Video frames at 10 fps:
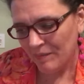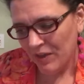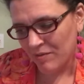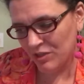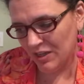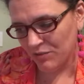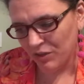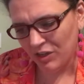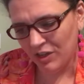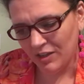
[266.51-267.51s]
and she gives
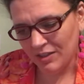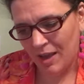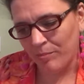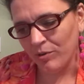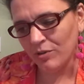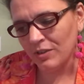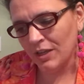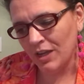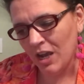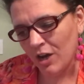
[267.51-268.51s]
really good examples
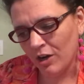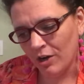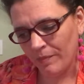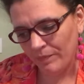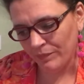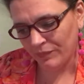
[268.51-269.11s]
in here.